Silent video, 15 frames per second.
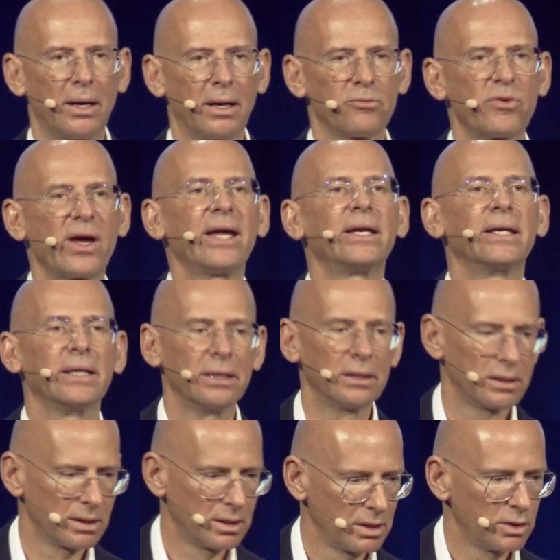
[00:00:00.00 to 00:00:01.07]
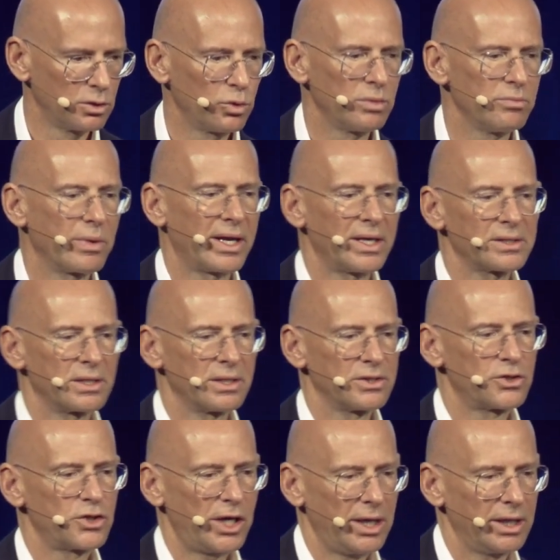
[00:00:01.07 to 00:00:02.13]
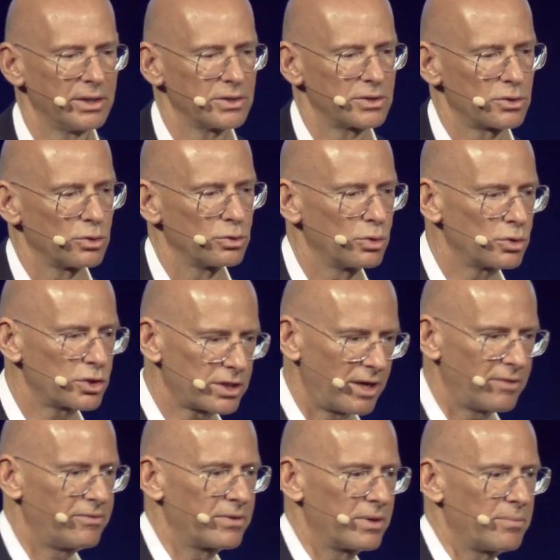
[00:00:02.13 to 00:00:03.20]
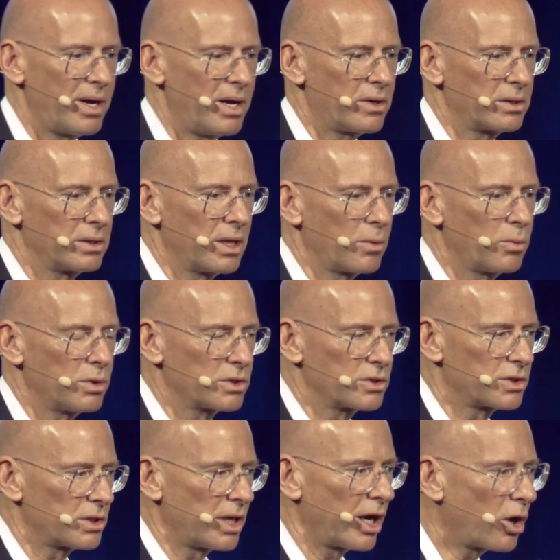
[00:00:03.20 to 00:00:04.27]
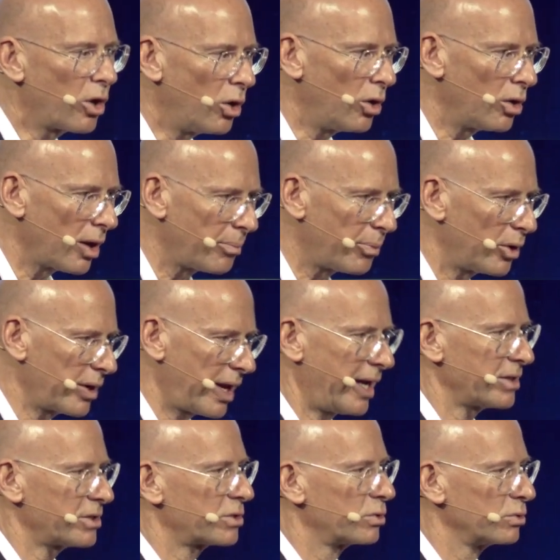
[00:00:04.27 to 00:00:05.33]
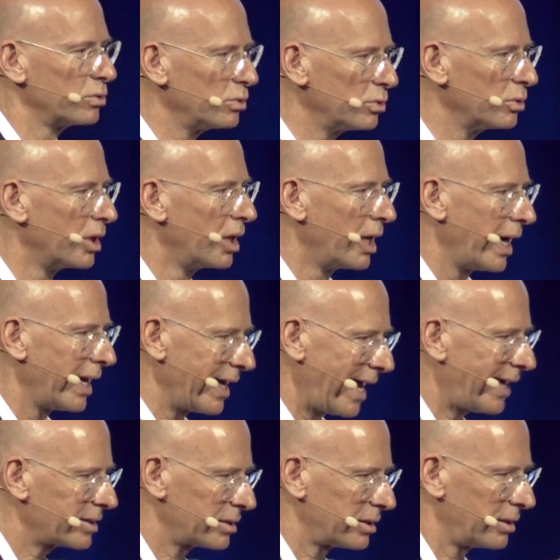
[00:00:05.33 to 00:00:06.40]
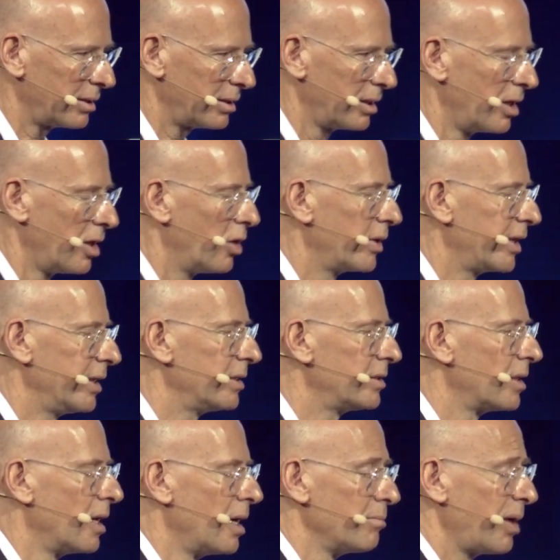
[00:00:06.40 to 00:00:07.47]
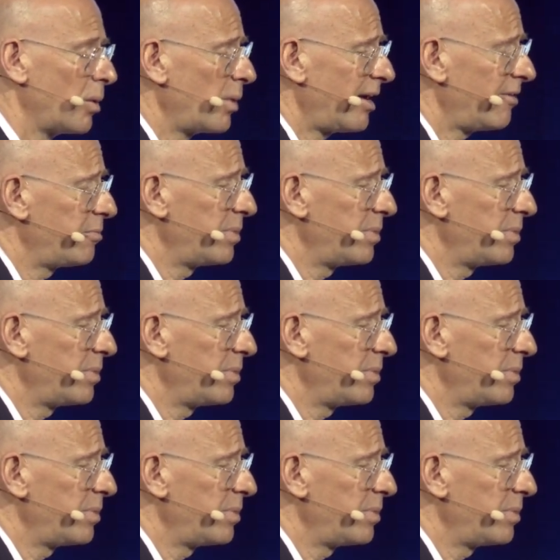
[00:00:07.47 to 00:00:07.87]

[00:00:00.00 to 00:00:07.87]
ready to embrace this change, to do something about it. There was a call upon us to do and act on it. But we have